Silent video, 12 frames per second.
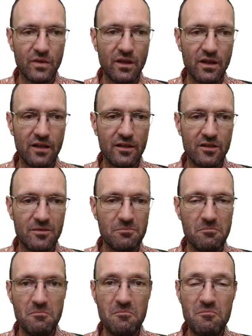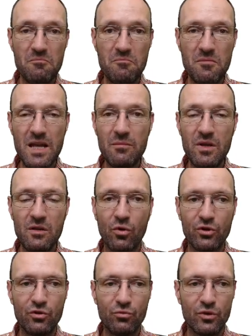And maybe
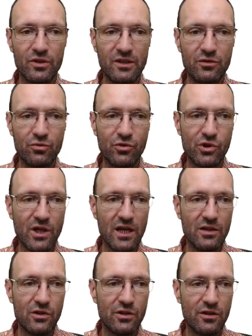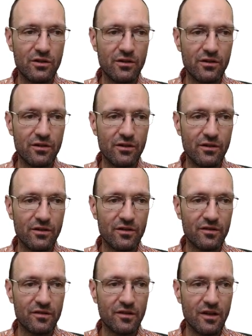what you would need to change here
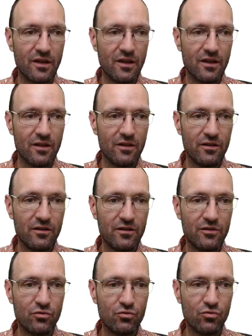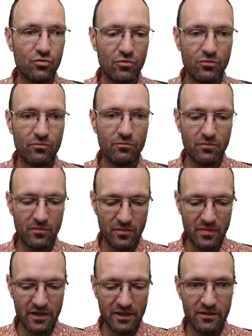is you
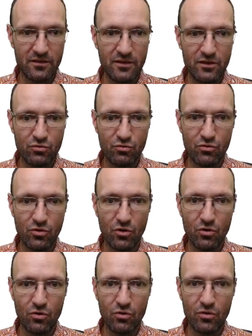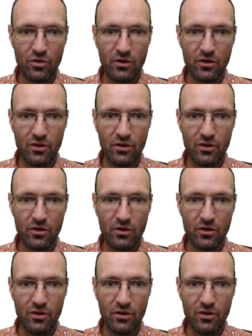might need to go